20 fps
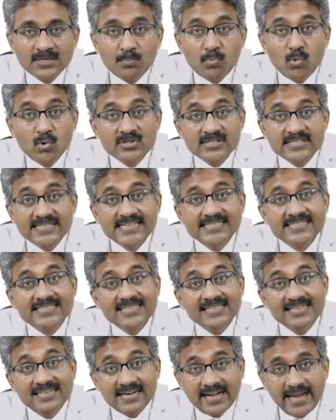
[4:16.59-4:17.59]

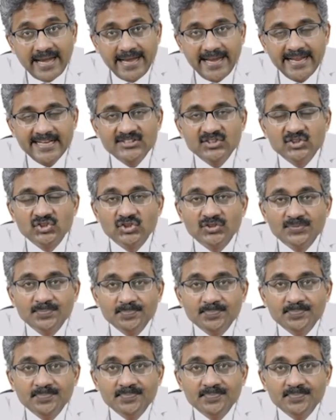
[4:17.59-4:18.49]
postnasal drainage,